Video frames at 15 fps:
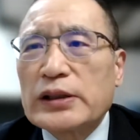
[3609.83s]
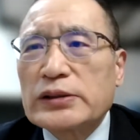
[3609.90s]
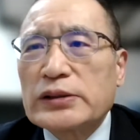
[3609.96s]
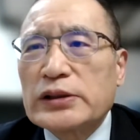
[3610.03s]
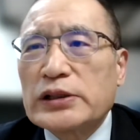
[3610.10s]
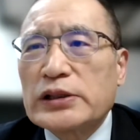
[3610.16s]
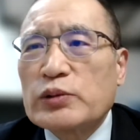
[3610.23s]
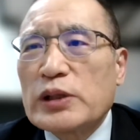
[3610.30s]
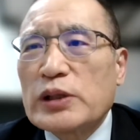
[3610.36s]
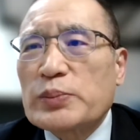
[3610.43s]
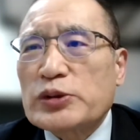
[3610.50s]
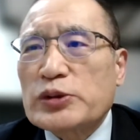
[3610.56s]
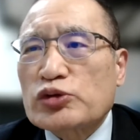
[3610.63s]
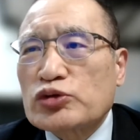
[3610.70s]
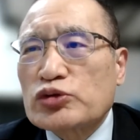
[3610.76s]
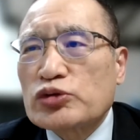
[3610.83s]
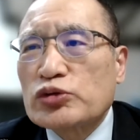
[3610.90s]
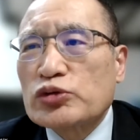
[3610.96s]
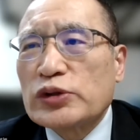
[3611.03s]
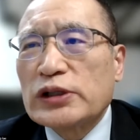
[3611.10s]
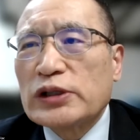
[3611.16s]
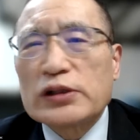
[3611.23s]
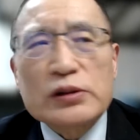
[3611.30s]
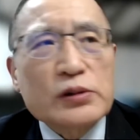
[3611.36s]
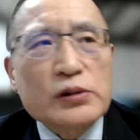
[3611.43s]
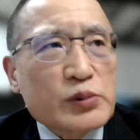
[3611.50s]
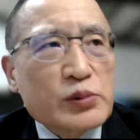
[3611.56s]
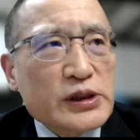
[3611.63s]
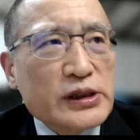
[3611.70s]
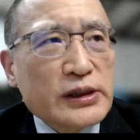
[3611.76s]
he will pursue
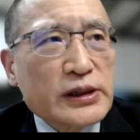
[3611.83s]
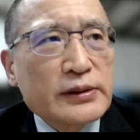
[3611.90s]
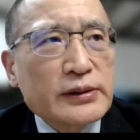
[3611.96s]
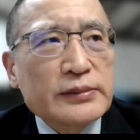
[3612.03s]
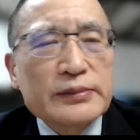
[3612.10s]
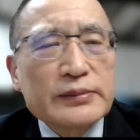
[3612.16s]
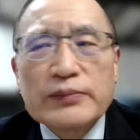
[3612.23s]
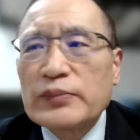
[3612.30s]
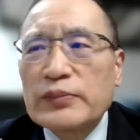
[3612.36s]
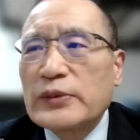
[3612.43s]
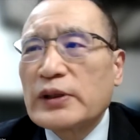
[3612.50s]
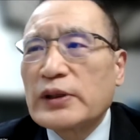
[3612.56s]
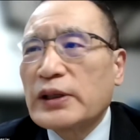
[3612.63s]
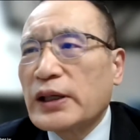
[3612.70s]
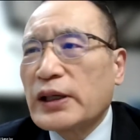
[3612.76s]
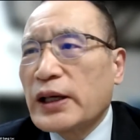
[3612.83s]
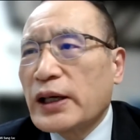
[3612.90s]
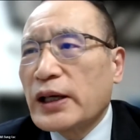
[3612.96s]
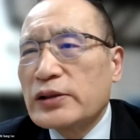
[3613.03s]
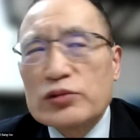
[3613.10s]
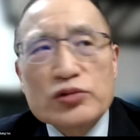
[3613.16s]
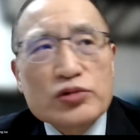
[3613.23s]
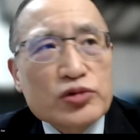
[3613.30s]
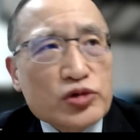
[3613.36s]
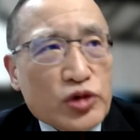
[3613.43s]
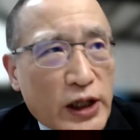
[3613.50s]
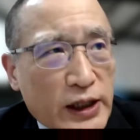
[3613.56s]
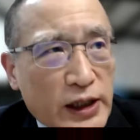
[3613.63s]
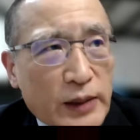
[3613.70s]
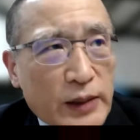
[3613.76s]
inter-Korean and
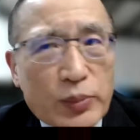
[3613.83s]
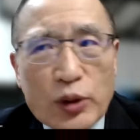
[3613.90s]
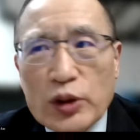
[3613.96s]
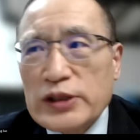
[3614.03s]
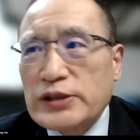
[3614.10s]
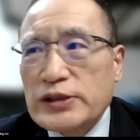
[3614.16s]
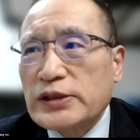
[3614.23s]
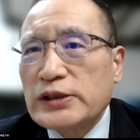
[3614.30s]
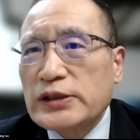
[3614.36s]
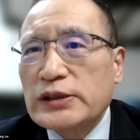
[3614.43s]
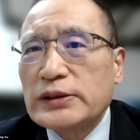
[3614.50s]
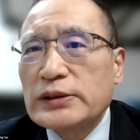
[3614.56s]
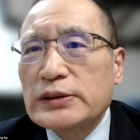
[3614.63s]
China policy